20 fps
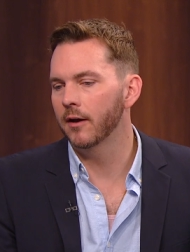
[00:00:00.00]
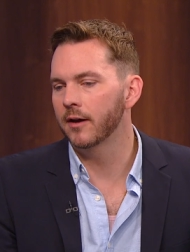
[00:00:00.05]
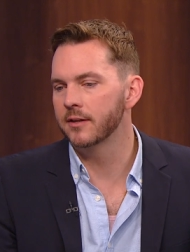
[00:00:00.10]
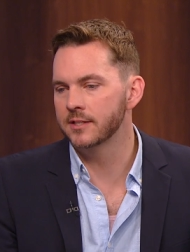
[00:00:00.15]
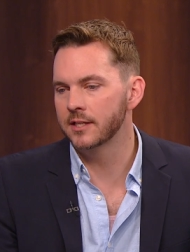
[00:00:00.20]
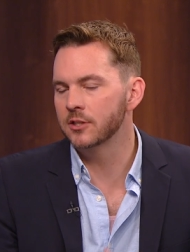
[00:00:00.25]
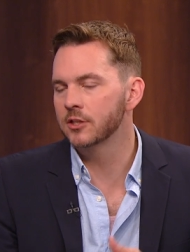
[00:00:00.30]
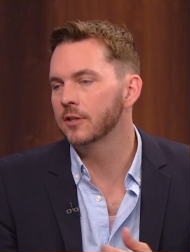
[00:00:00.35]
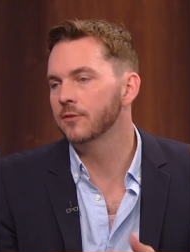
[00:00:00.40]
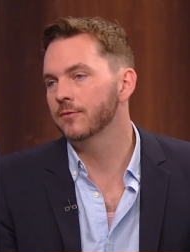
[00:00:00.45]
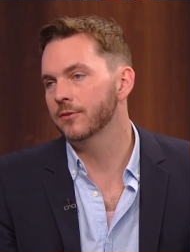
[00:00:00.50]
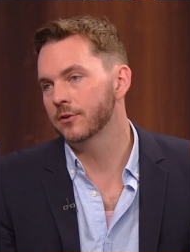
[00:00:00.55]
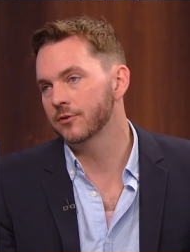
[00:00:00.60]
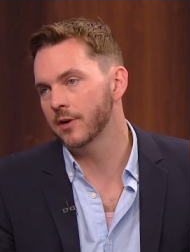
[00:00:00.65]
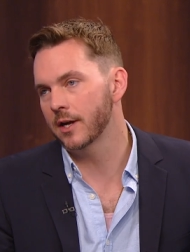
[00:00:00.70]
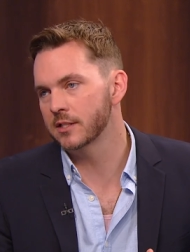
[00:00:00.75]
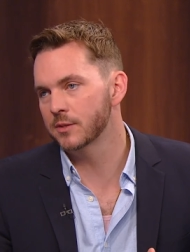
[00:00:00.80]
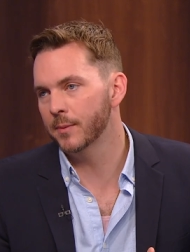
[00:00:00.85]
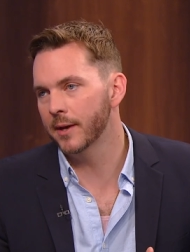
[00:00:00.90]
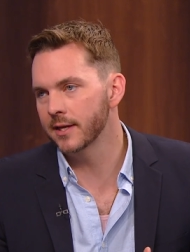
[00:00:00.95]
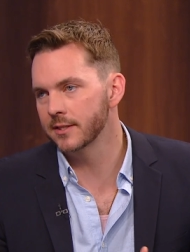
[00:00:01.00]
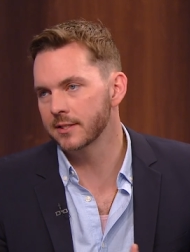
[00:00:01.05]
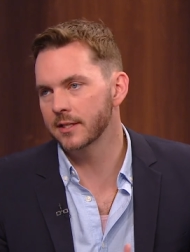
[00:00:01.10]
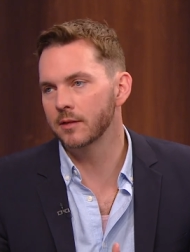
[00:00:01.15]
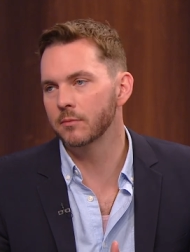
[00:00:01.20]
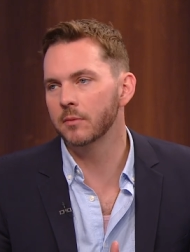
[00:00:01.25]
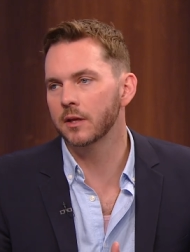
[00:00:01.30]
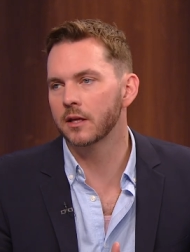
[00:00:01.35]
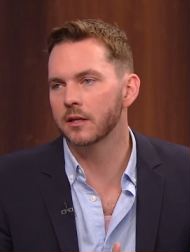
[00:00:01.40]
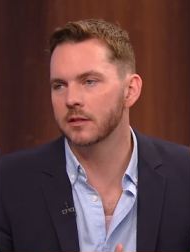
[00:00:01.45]
essentially for
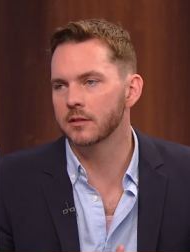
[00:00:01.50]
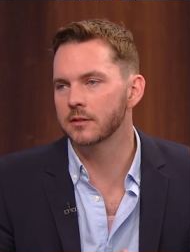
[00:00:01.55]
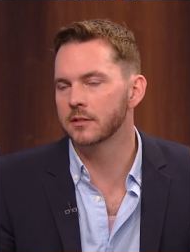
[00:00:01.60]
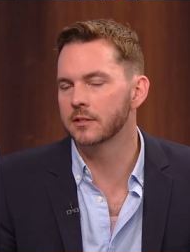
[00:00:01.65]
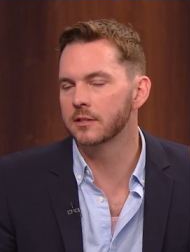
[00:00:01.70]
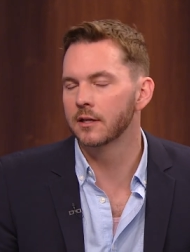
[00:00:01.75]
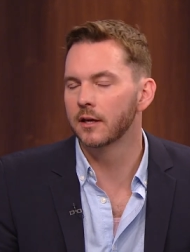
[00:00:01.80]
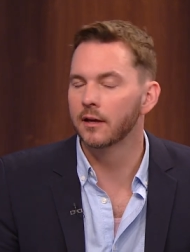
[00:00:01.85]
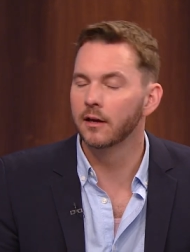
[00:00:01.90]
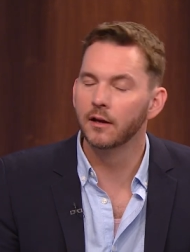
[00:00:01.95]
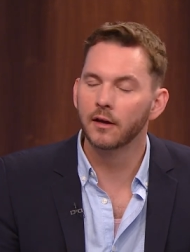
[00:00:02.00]
trespassing, because